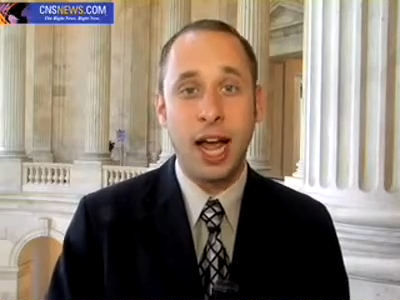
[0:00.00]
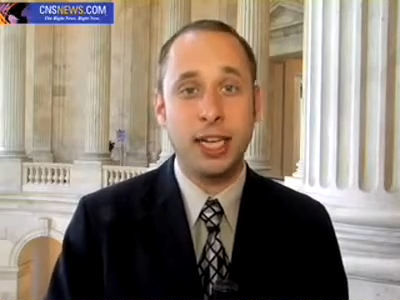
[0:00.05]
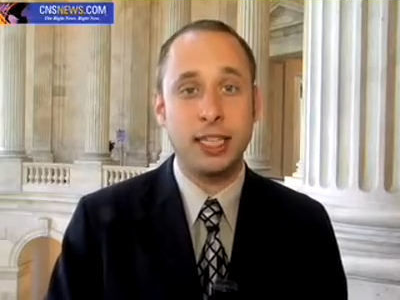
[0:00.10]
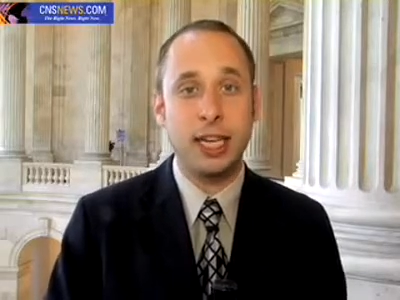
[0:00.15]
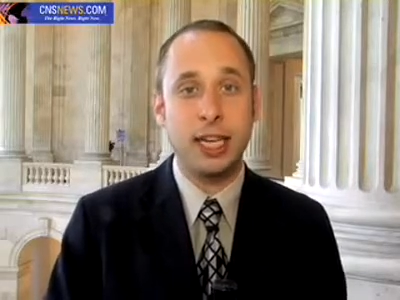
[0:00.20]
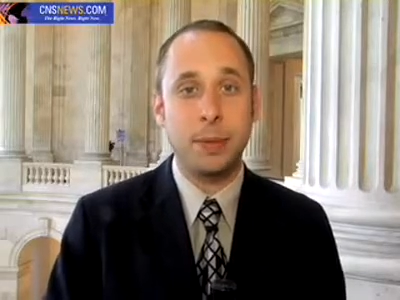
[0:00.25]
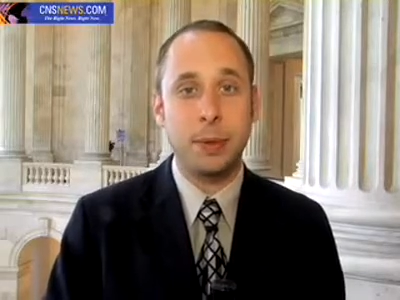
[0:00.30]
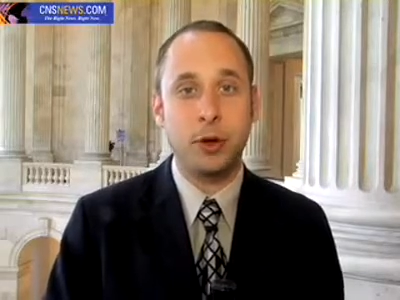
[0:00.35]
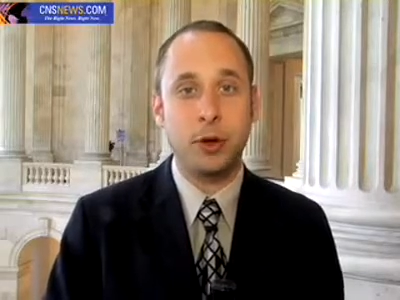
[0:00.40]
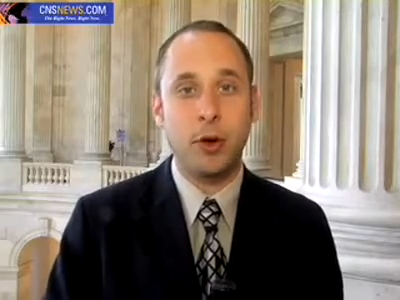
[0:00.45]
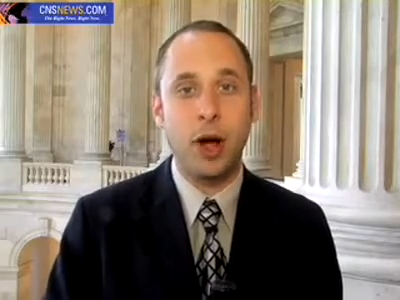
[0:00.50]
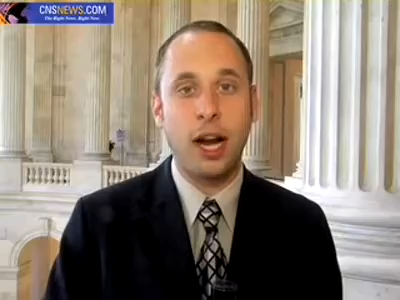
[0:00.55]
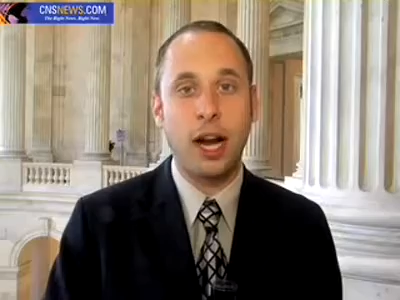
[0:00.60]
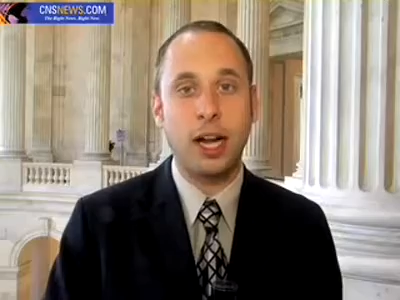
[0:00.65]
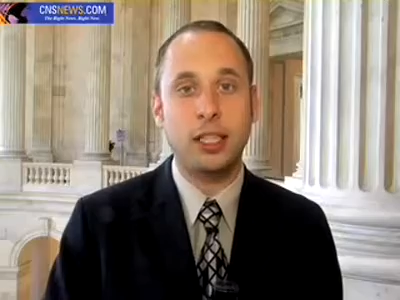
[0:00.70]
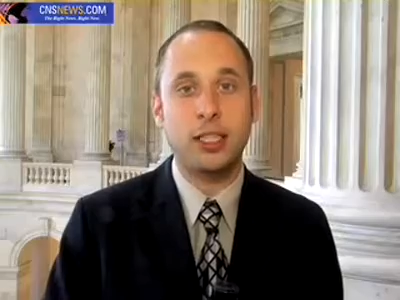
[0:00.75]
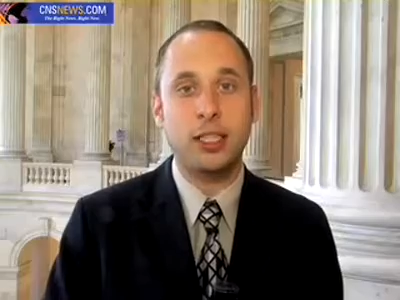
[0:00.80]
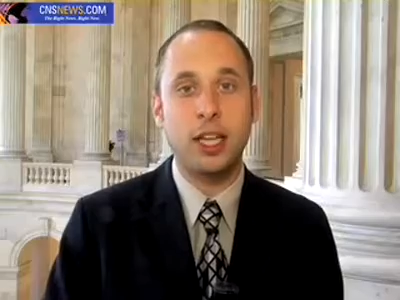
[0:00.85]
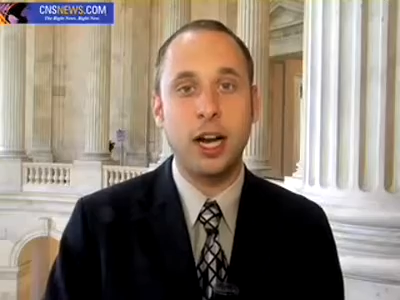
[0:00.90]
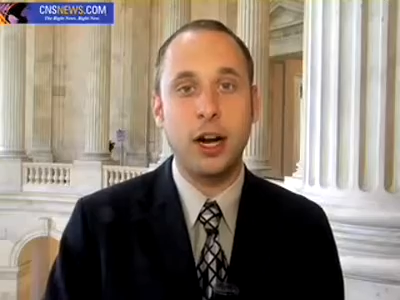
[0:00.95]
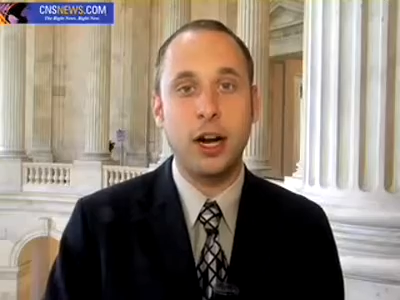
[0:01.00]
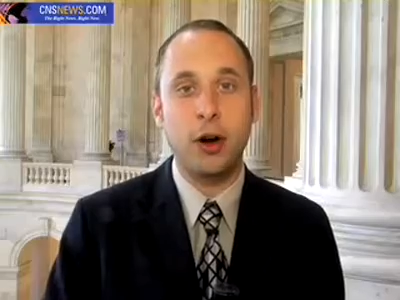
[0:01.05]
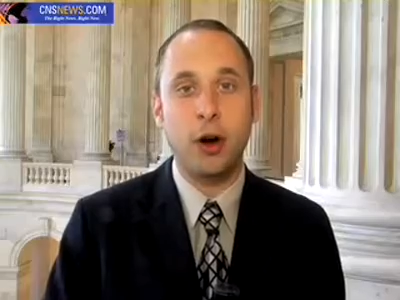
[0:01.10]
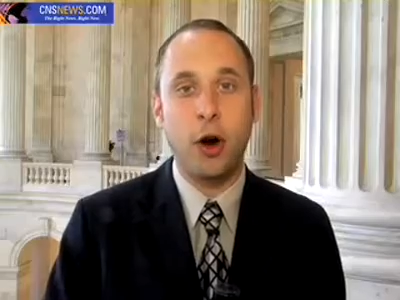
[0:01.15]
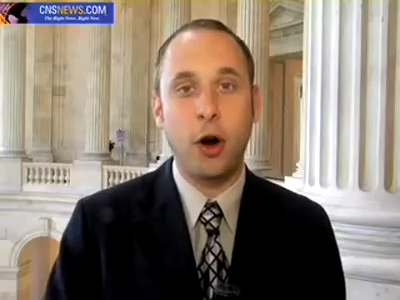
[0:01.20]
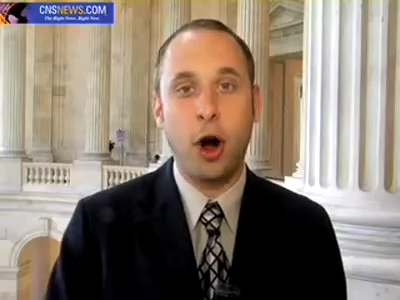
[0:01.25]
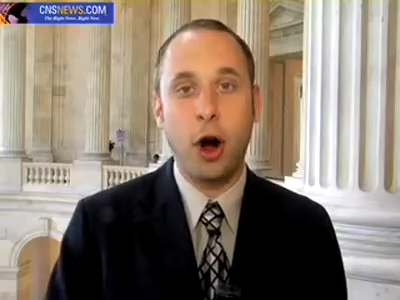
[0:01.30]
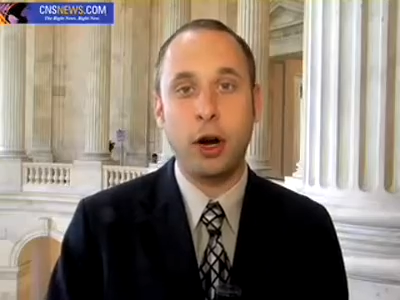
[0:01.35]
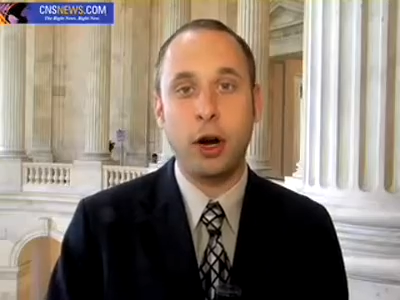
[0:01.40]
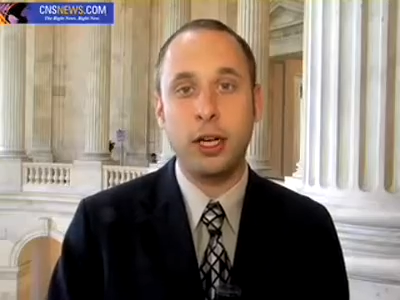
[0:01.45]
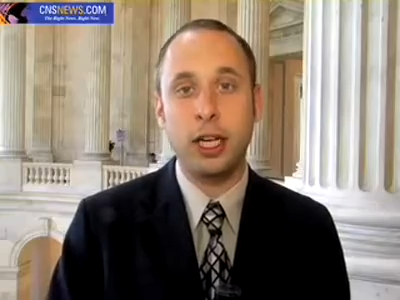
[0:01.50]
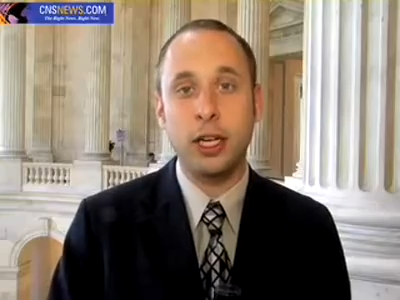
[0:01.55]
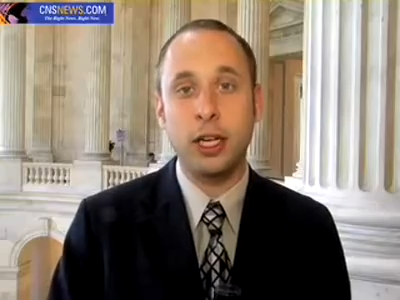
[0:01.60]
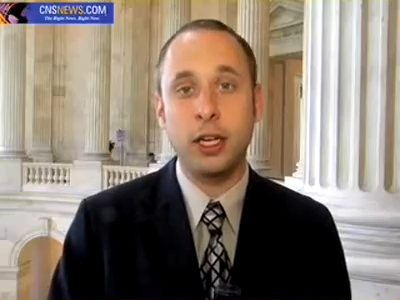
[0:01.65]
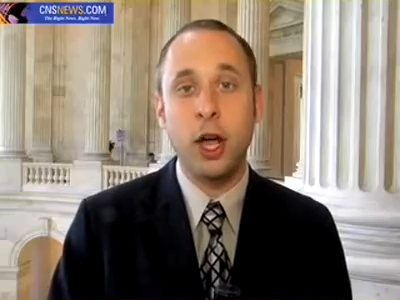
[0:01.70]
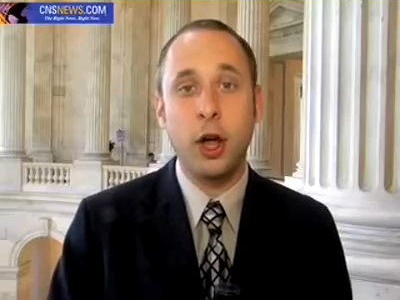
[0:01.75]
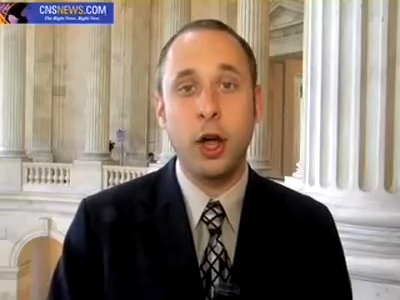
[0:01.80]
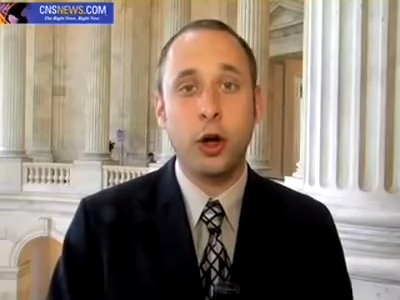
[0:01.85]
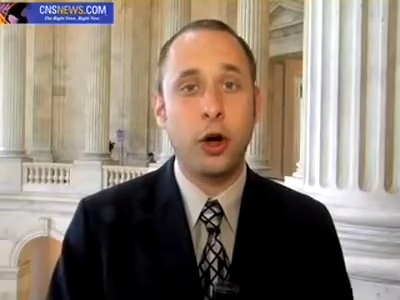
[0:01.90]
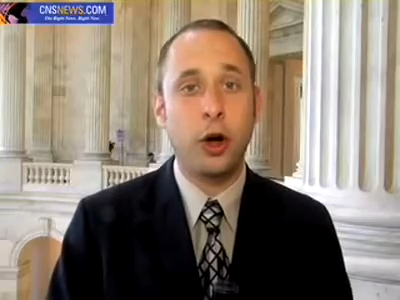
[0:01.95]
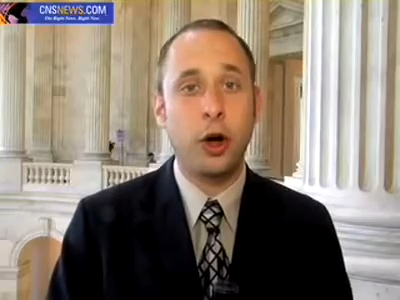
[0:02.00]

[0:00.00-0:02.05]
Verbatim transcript: and Democratic Senator Harkin